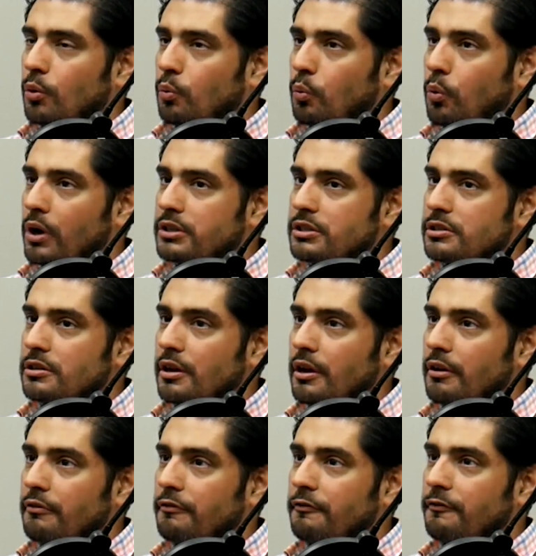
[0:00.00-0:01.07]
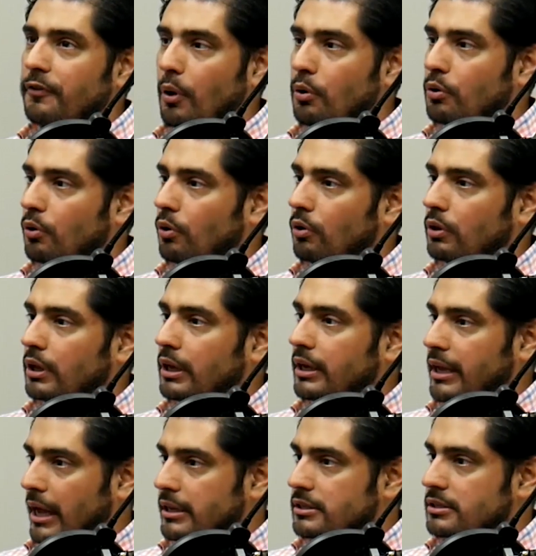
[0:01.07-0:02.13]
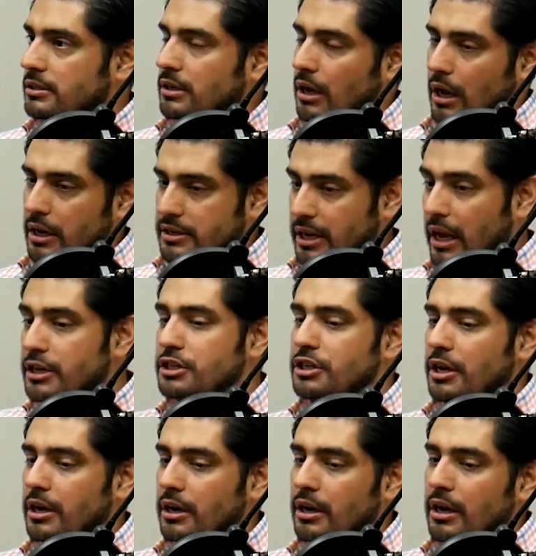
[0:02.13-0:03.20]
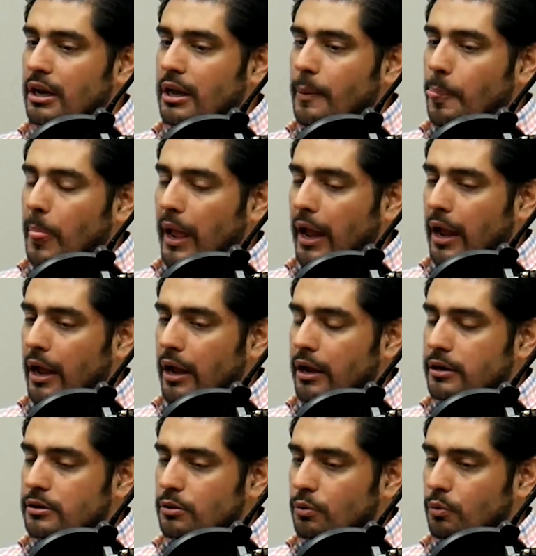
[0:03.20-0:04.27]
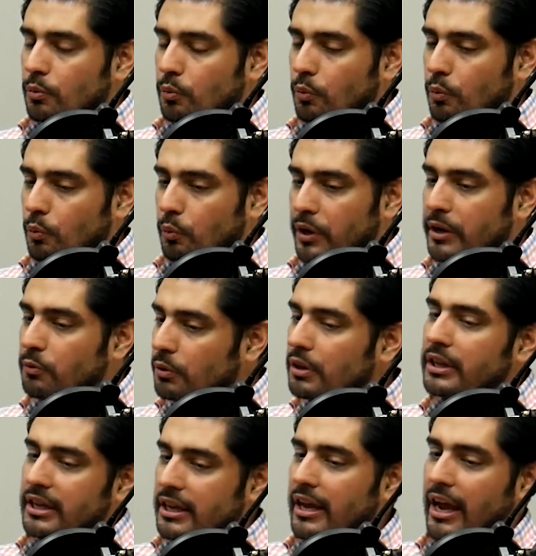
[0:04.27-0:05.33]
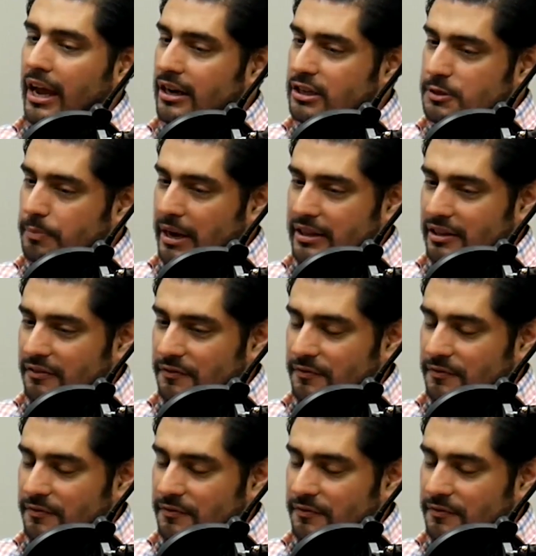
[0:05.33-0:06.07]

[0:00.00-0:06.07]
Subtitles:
what's focal gets attention. And we really can, despite the